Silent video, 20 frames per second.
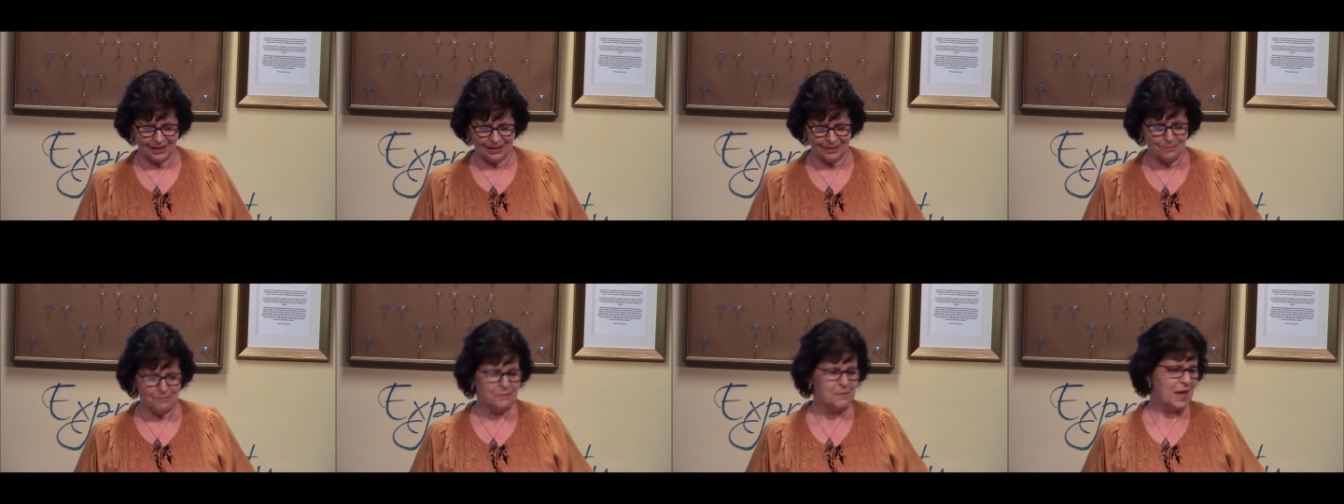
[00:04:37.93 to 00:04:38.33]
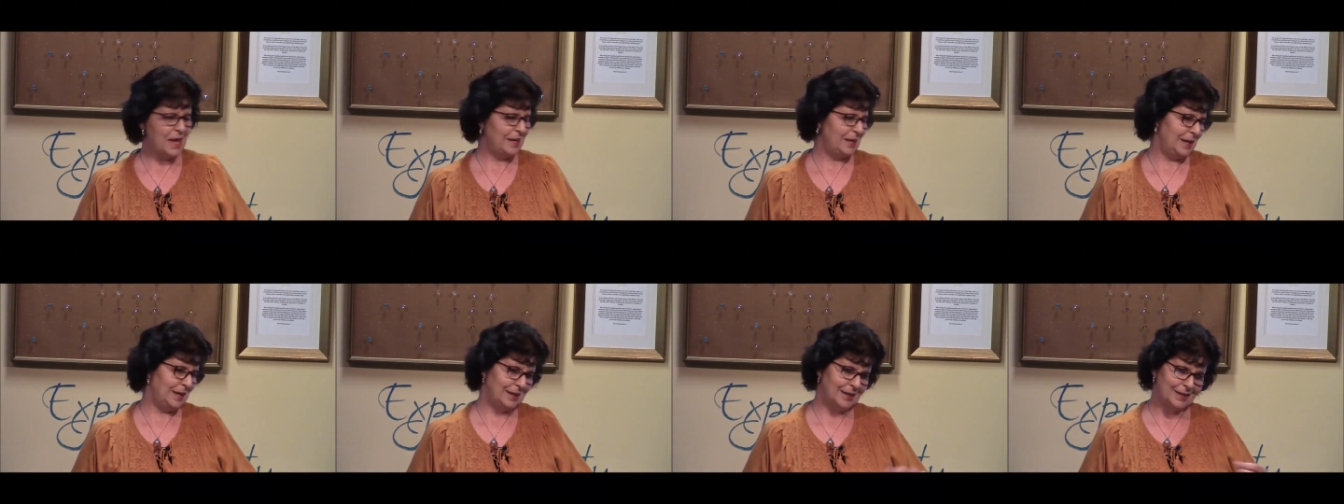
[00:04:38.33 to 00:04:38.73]

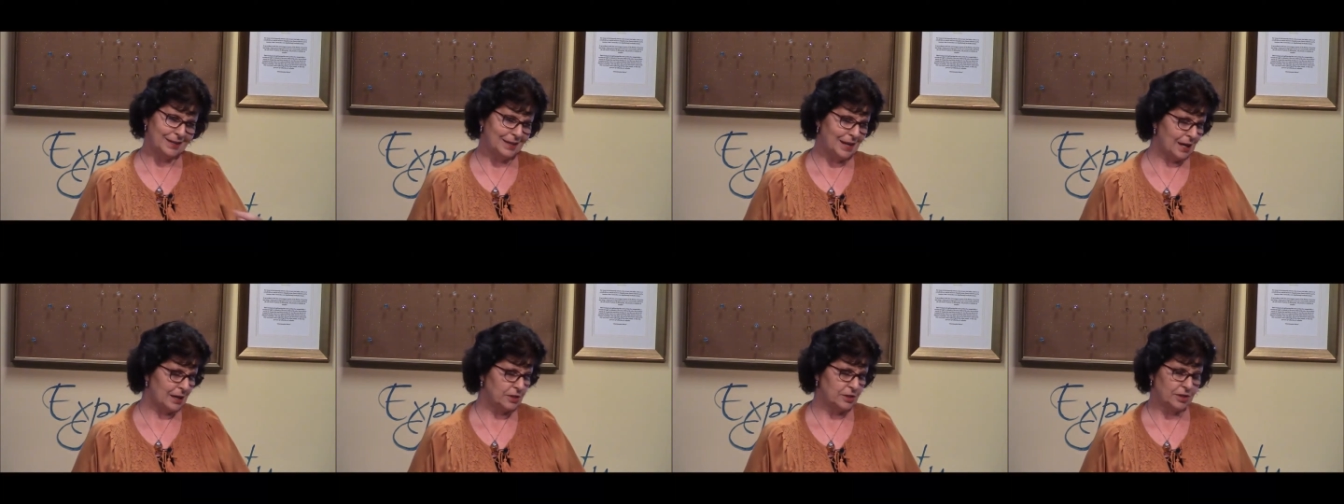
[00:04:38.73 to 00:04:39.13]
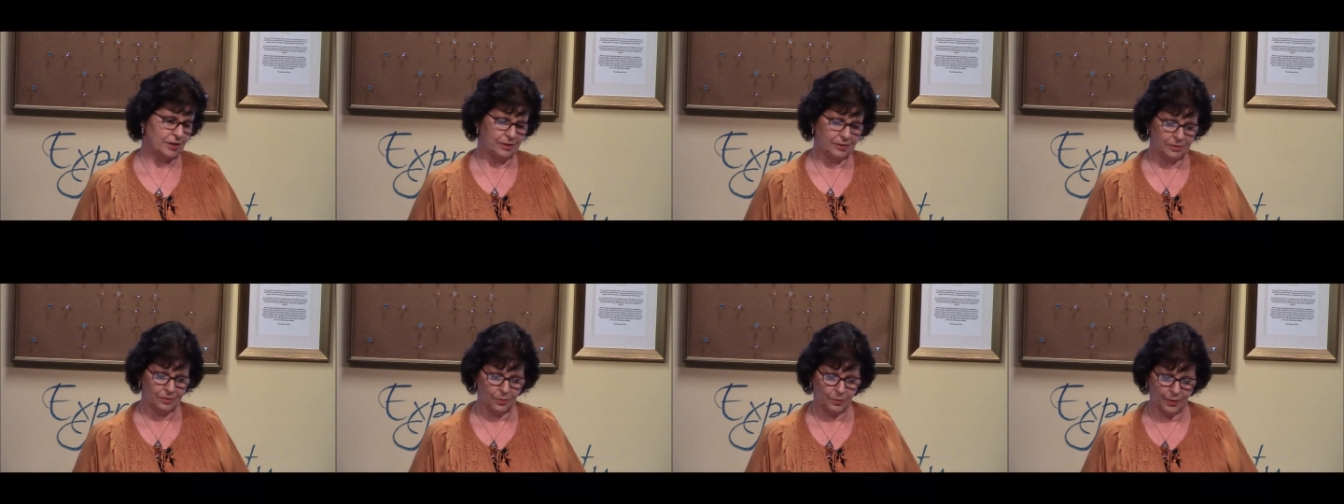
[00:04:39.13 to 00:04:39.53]
making
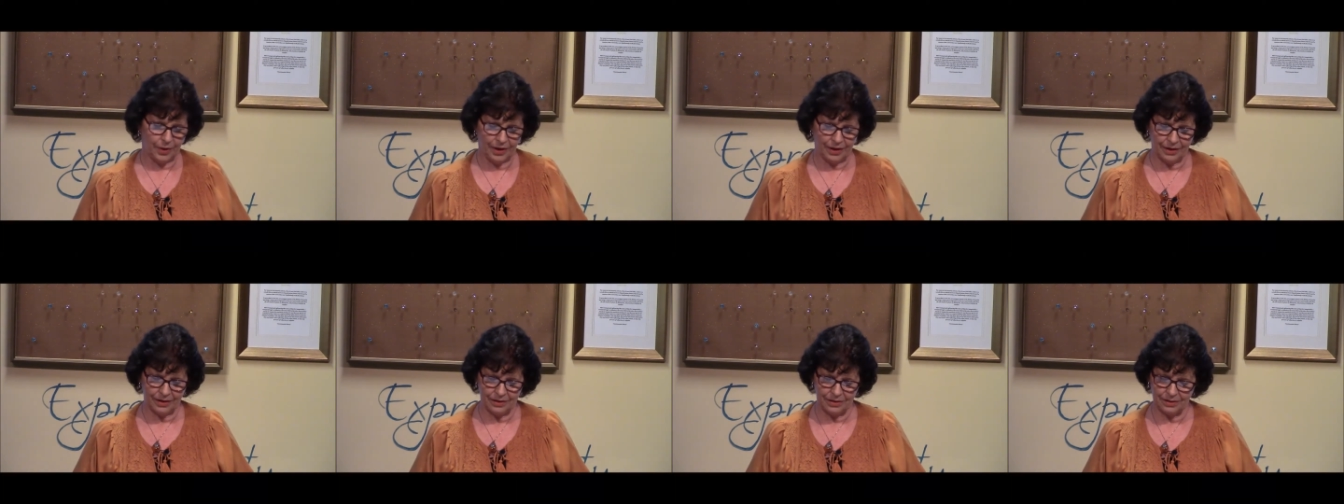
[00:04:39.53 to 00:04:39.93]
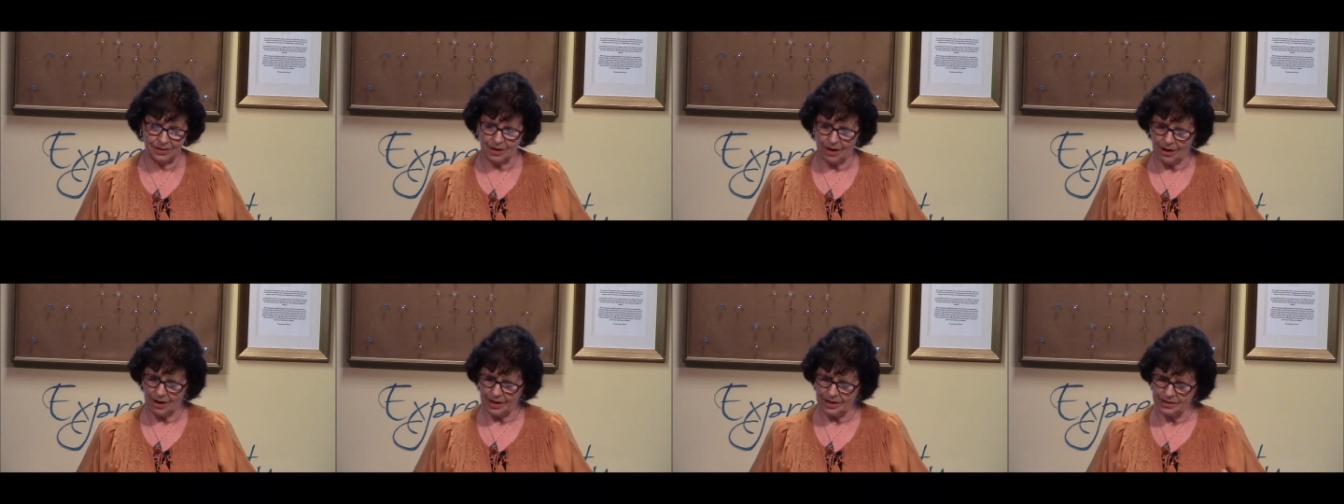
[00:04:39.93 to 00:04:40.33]
connection with
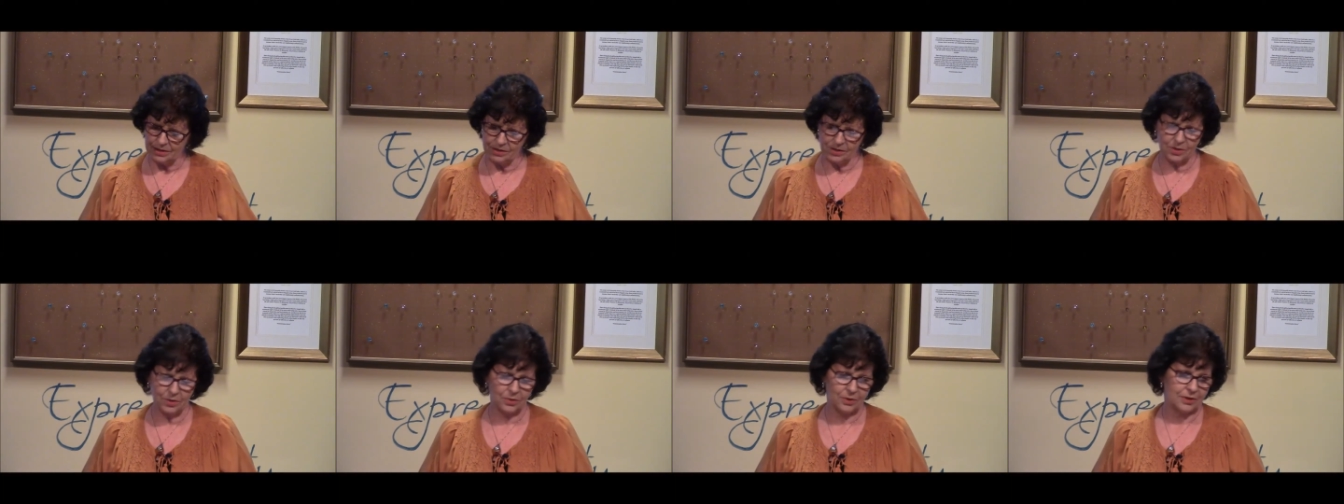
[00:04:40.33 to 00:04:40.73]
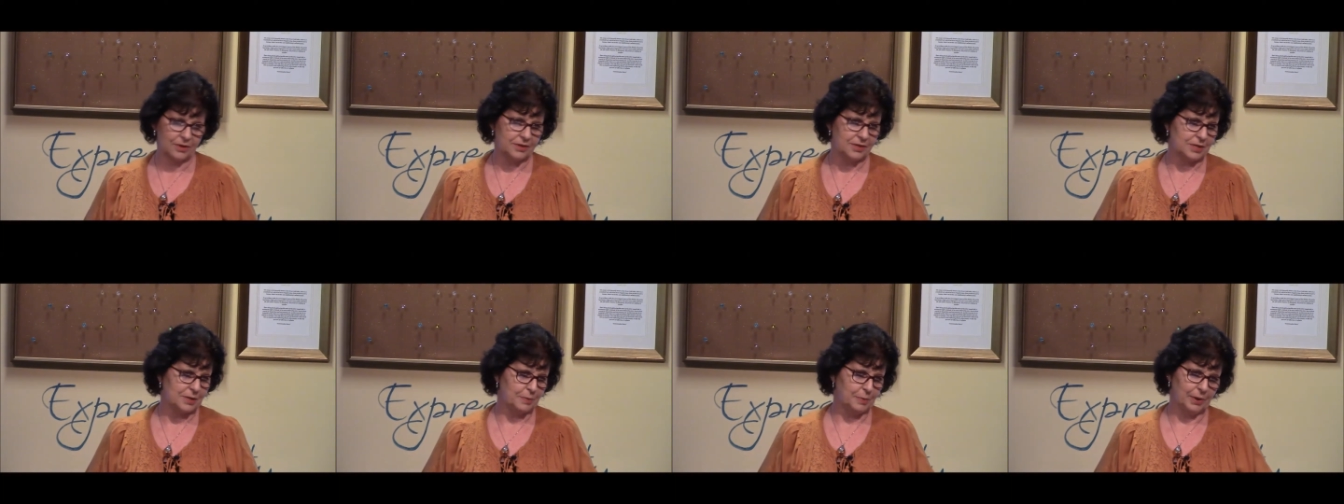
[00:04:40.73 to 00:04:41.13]
God,
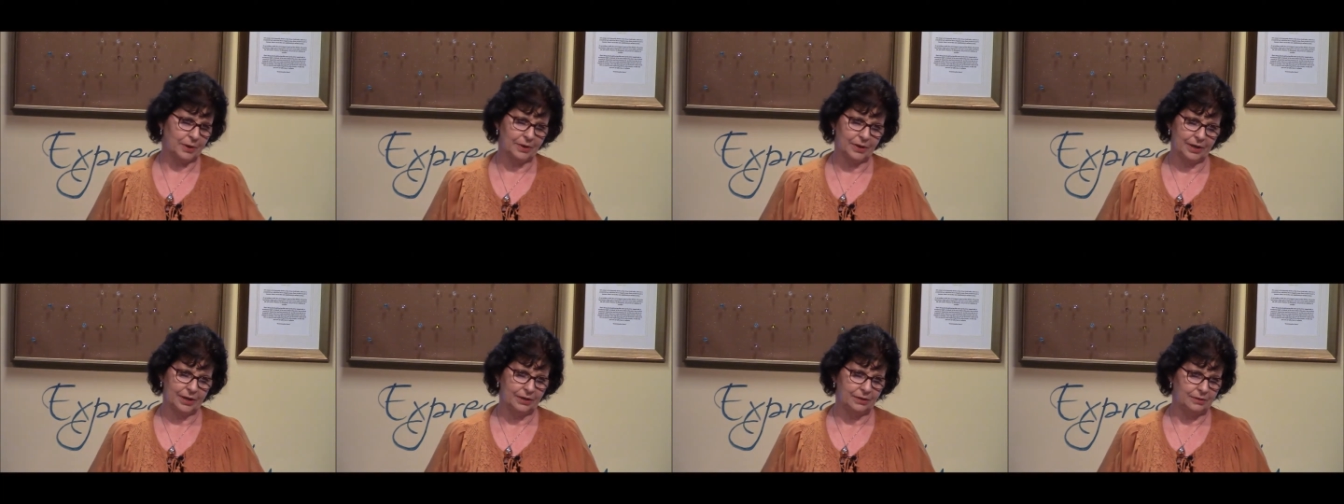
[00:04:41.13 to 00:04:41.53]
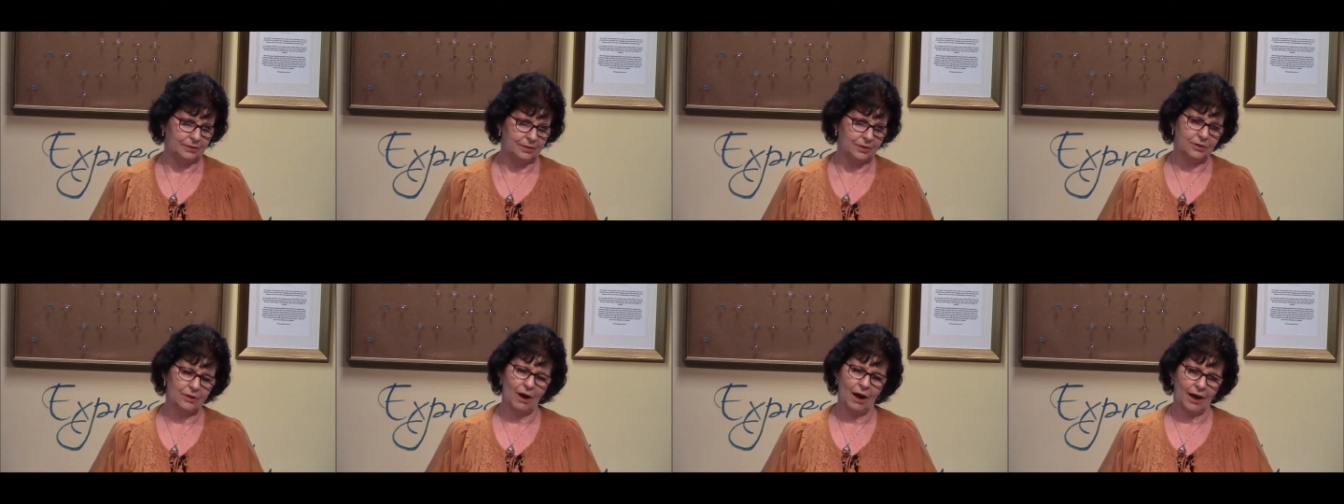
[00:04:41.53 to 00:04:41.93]
Source, Spirit,
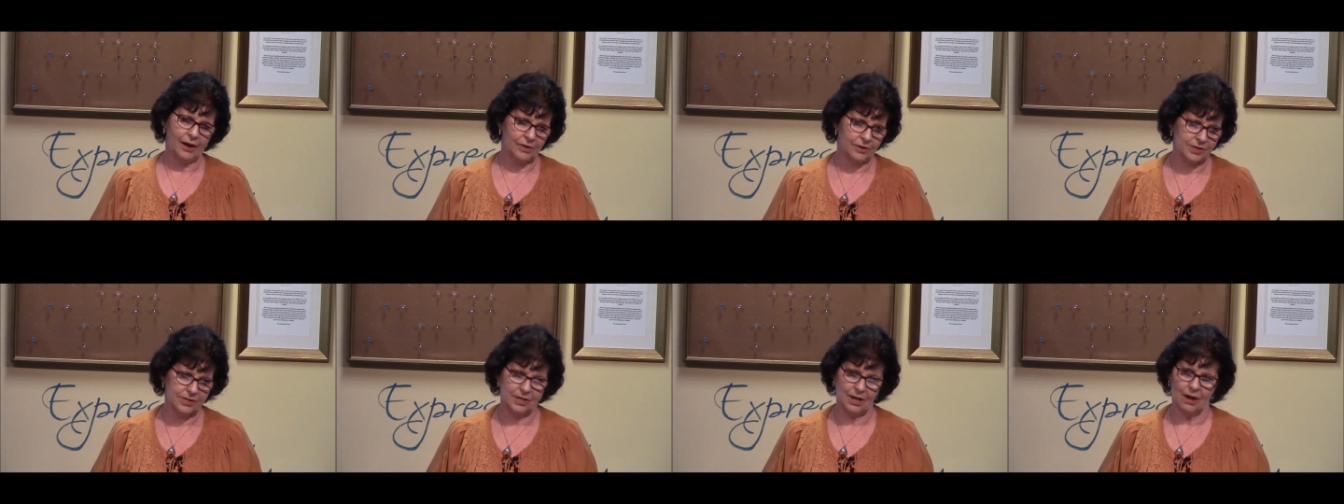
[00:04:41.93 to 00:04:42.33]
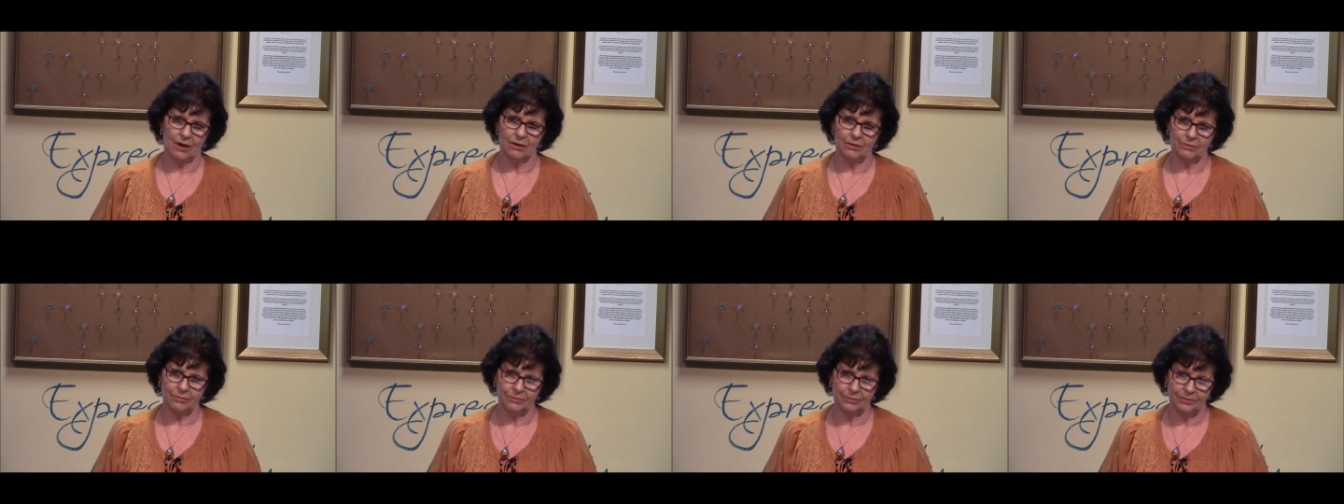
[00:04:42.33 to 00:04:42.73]
your higher
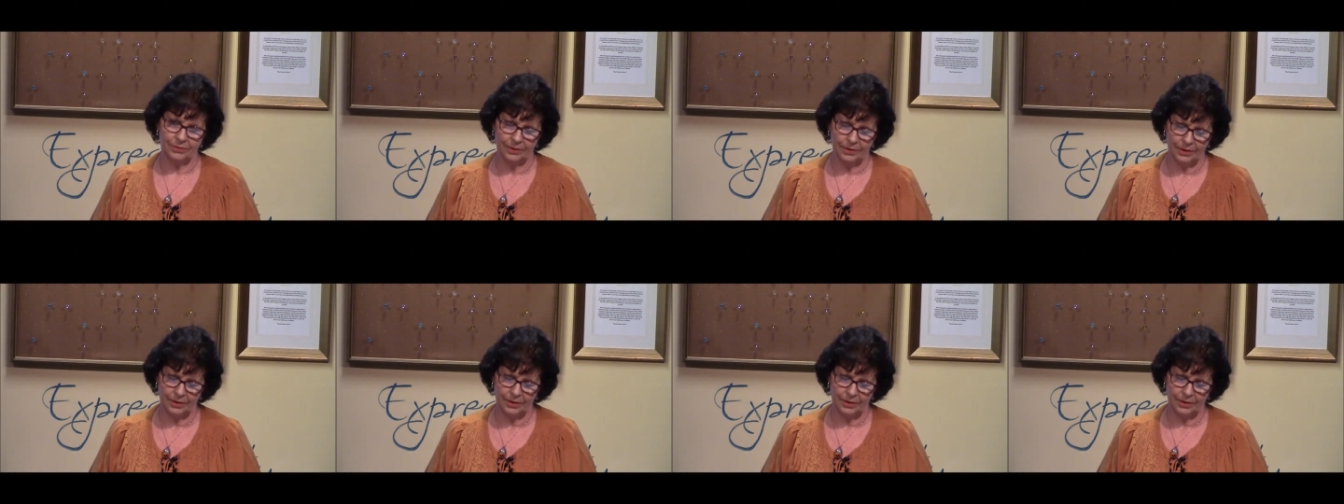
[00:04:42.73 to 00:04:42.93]
self.